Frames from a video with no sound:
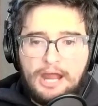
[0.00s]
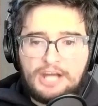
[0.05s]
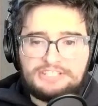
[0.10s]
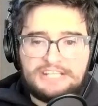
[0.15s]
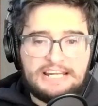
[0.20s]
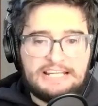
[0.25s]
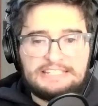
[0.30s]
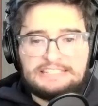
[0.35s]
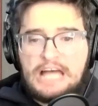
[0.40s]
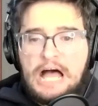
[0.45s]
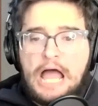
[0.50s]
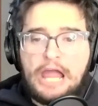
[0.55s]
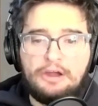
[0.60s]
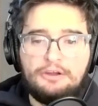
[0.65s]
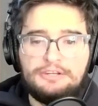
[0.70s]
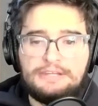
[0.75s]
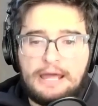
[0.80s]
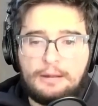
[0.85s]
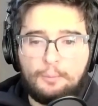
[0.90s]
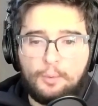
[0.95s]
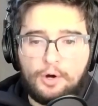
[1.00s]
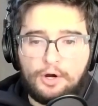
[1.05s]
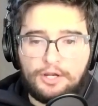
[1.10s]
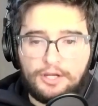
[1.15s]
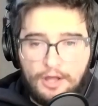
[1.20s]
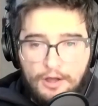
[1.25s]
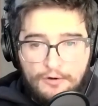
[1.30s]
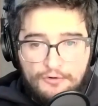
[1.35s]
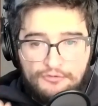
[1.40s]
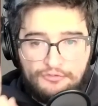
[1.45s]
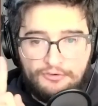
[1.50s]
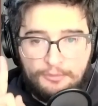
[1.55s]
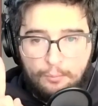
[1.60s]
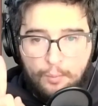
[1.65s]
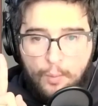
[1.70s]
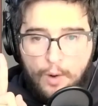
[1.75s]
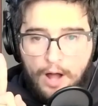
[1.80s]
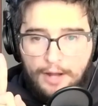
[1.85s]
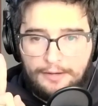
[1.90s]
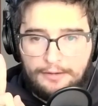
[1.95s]
that entire network from
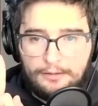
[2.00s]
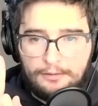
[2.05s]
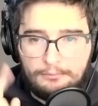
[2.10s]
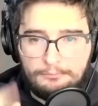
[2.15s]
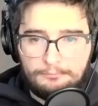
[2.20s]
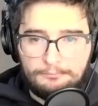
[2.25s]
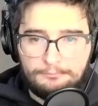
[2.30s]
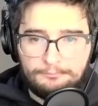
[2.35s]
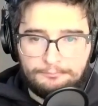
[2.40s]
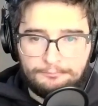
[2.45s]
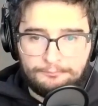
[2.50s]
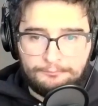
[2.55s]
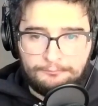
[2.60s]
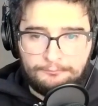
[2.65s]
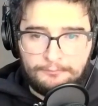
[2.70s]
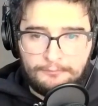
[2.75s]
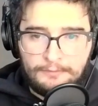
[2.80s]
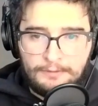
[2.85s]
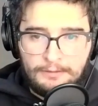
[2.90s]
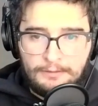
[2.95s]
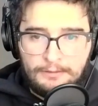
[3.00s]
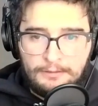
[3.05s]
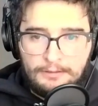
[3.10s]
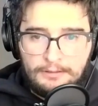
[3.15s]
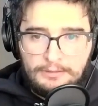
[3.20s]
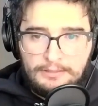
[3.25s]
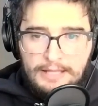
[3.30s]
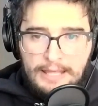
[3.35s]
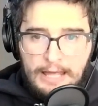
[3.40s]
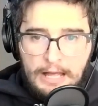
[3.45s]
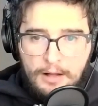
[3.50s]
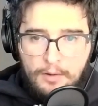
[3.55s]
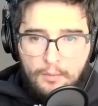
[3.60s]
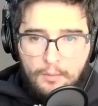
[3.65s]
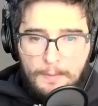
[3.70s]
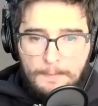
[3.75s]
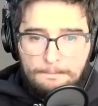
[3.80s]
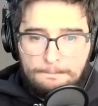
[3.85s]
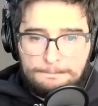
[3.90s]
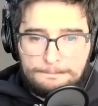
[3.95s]
one. Now,
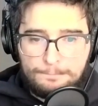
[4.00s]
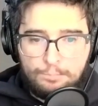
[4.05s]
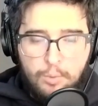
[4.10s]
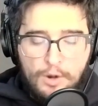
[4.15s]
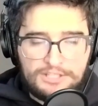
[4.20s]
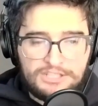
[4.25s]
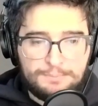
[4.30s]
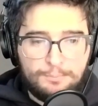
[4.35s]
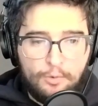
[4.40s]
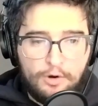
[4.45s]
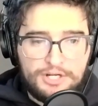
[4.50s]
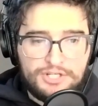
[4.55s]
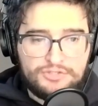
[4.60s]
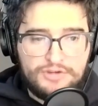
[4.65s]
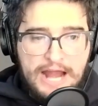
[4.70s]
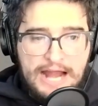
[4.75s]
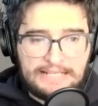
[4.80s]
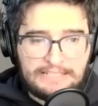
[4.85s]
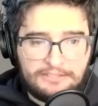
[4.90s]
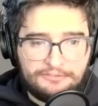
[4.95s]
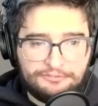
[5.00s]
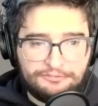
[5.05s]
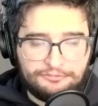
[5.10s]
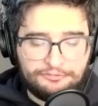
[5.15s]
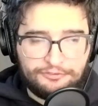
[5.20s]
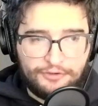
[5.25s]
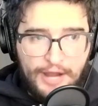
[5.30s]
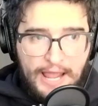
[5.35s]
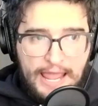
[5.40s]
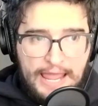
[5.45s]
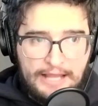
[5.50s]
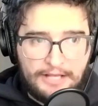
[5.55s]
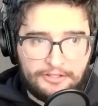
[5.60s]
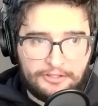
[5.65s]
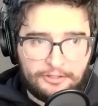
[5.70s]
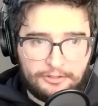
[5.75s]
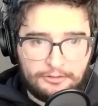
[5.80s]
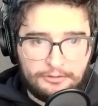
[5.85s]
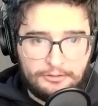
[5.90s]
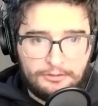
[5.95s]
what's more attractive for
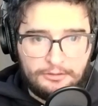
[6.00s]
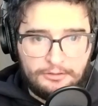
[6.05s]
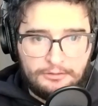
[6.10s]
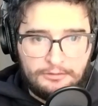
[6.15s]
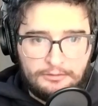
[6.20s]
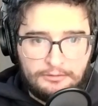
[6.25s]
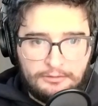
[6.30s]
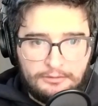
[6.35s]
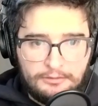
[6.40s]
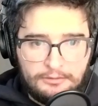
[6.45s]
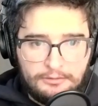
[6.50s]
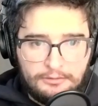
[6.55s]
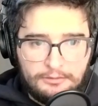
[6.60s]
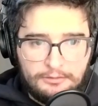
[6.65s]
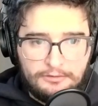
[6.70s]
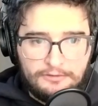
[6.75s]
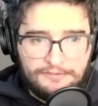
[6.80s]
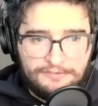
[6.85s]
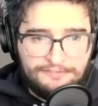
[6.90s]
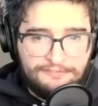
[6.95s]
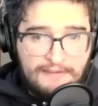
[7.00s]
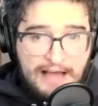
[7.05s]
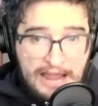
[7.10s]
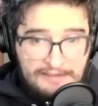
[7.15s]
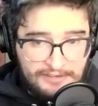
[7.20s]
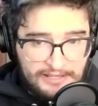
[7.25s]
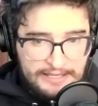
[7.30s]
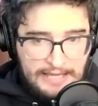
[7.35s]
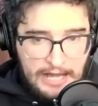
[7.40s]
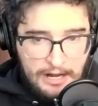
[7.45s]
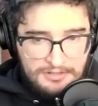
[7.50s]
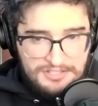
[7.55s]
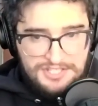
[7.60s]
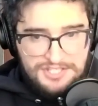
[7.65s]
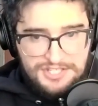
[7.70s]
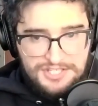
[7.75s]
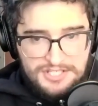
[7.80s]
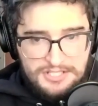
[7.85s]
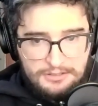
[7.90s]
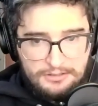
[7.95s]
Anchor? Five
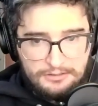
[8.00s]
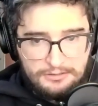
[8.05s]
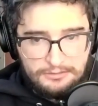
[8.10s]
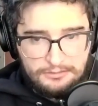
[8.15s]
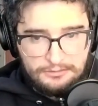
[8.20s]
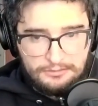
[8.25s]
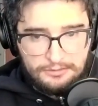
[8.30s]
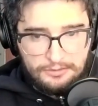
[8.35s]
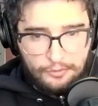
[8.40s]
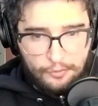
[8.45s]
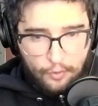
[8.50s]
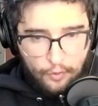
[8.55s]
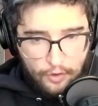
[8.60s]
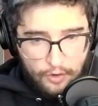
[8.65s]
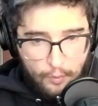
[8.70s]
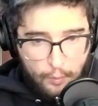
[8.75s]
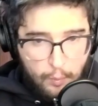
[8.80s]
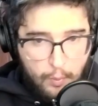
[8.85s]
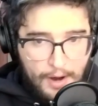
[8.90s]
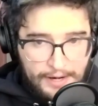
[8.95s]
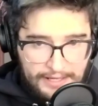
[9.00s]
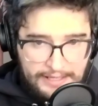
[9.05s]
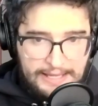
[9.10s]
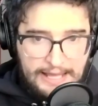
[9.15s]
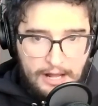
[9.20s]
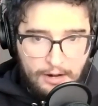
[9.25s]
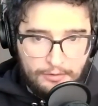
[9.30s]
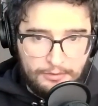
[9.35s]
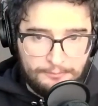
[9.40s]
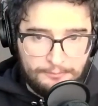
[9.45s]
accounts or one account?